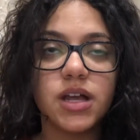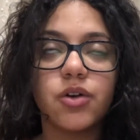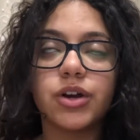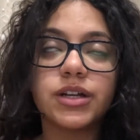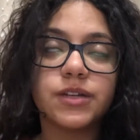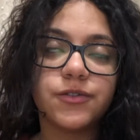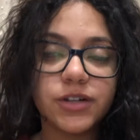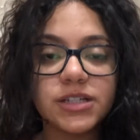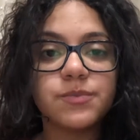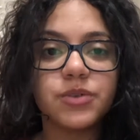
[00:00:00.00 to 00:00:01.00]
or a
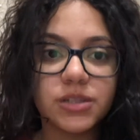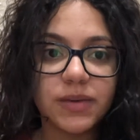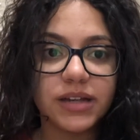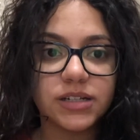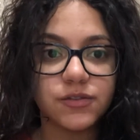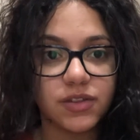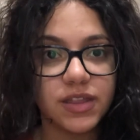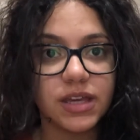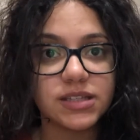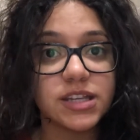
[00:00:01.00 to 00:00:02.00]
different perspective to
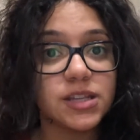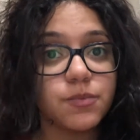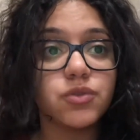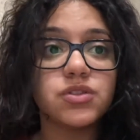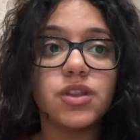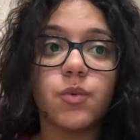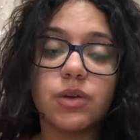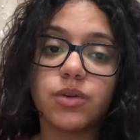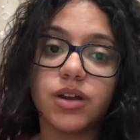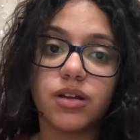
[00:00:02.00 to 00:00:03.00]
things as opposed to the way
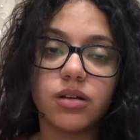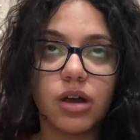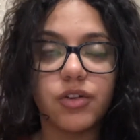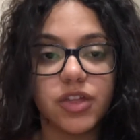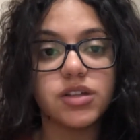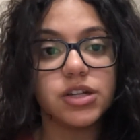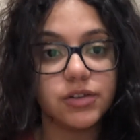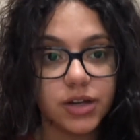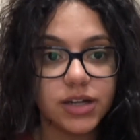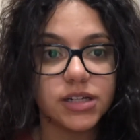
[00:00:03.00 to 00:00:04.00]
our thoughts are
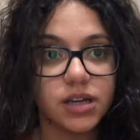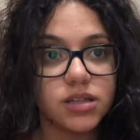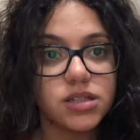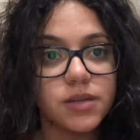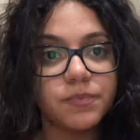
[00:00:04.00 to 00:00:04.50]
directing us.